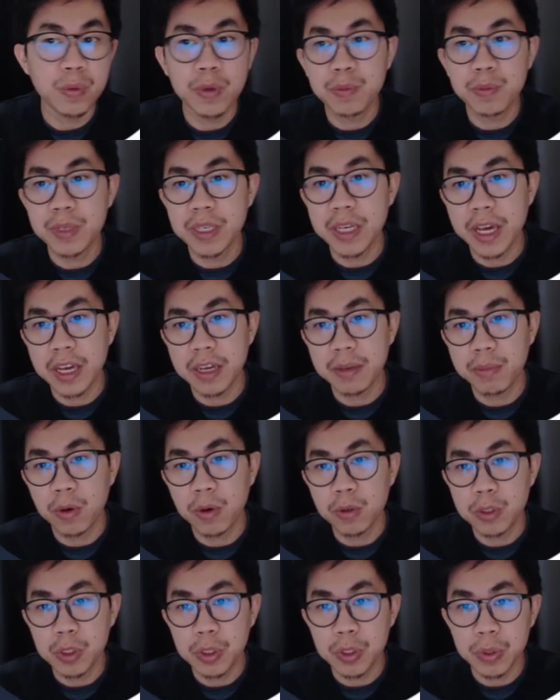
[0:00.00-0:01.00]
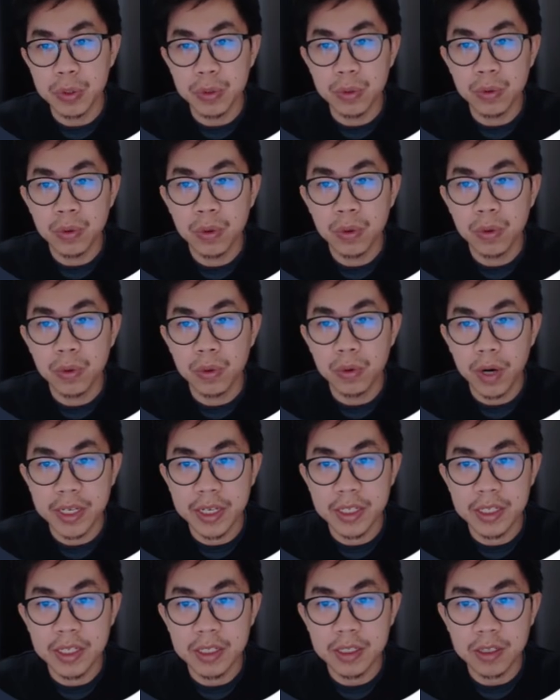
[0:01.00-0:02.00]
be able to
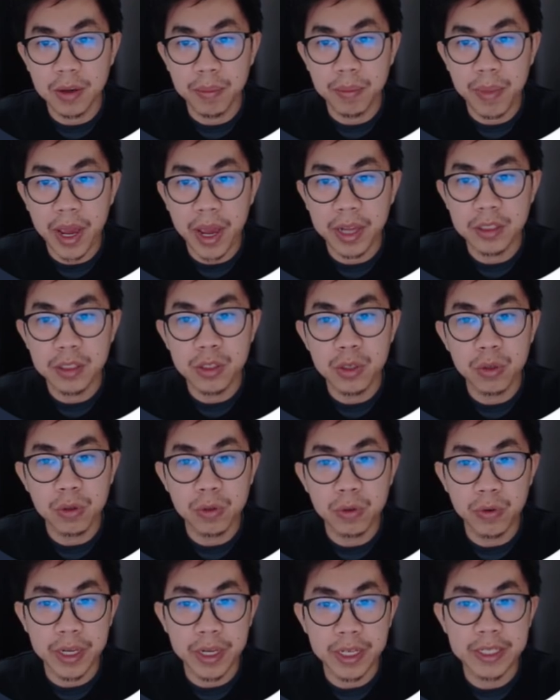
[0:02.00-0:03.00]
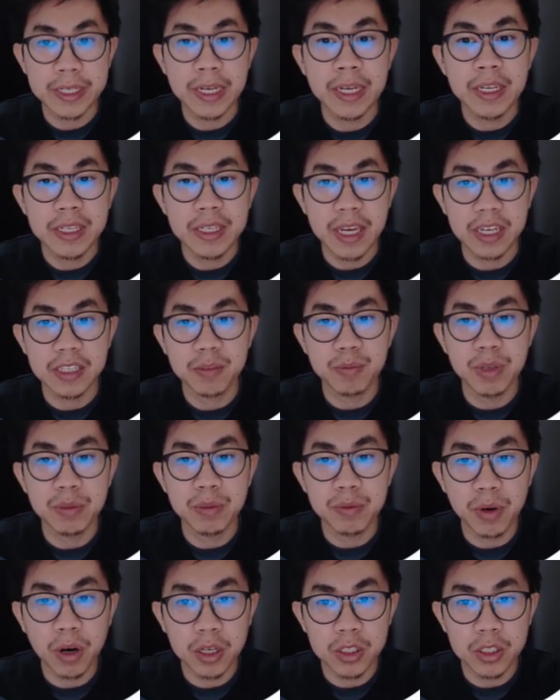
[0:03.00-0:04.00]
run this command to create Gatsby
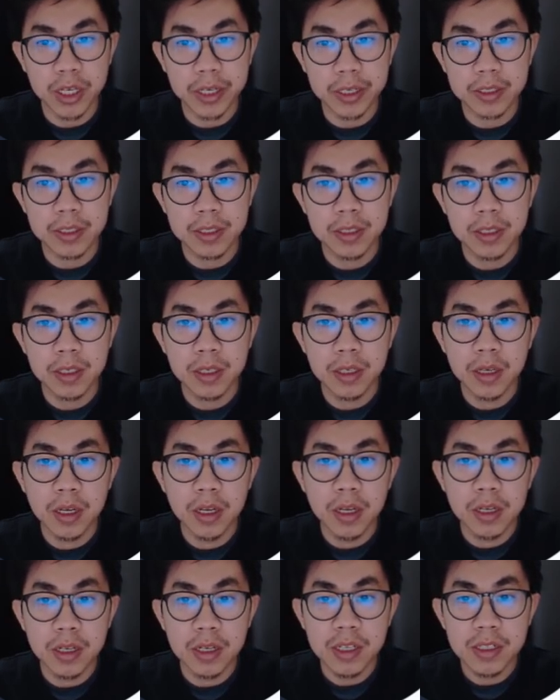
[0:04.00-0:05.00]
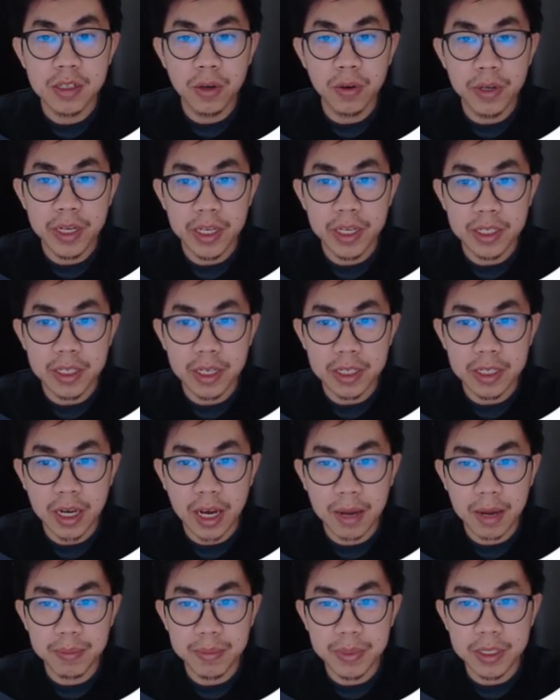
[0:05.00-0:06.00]
projects. Let's go ahead and
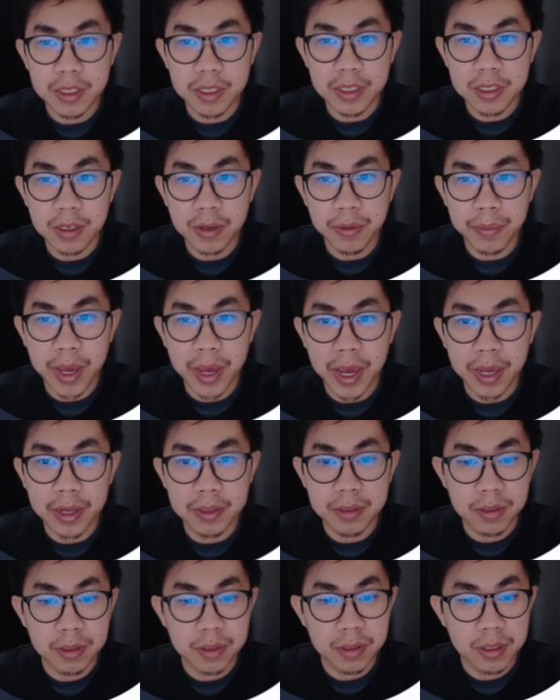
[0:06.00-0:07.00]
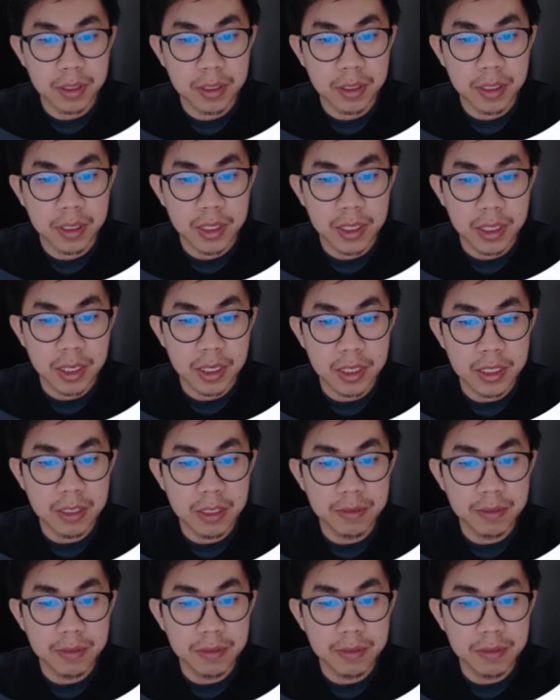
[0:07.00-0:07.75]
copy this command. And if